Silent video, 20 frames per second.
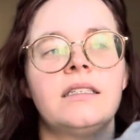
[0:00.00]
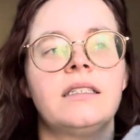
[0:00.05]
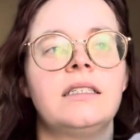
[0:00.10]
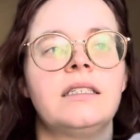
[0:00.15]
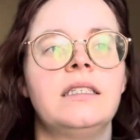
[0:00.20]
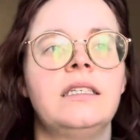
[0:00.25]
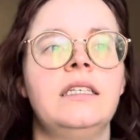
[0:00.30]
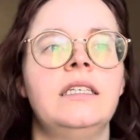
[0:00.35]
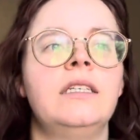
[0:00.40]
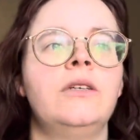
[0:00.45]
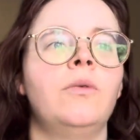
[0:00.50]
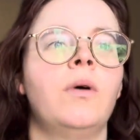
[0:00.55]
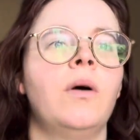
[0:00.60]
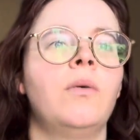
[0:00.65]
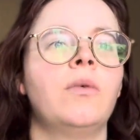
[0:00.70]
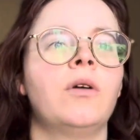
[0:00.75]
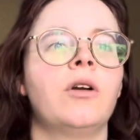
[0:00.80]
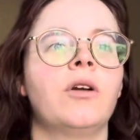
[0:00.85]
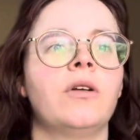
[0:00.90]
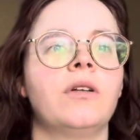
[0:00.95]
see
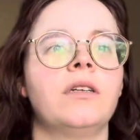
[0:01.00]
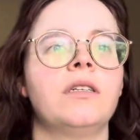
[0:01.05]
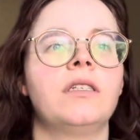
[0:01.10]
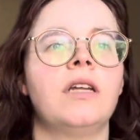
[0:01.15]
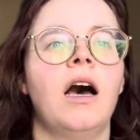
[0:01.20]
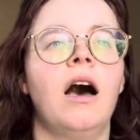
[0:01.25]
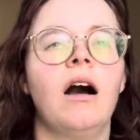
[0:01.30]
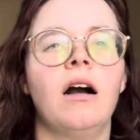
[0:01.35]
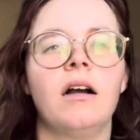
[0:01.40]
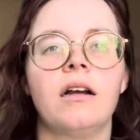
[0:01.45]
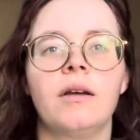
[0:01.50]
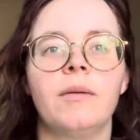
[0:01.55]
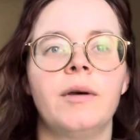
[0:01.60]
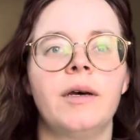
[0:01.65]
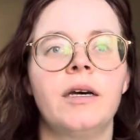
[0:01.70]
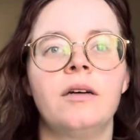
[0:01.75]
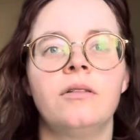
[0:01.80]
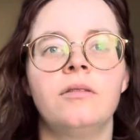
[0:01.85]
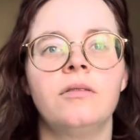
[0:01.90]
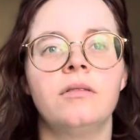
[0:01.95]
what we're gonna talk
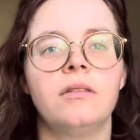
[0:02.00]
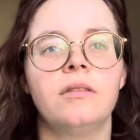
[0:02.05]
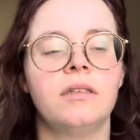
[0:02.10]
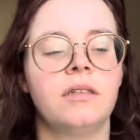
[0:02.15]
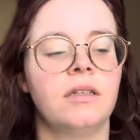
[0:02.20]
about.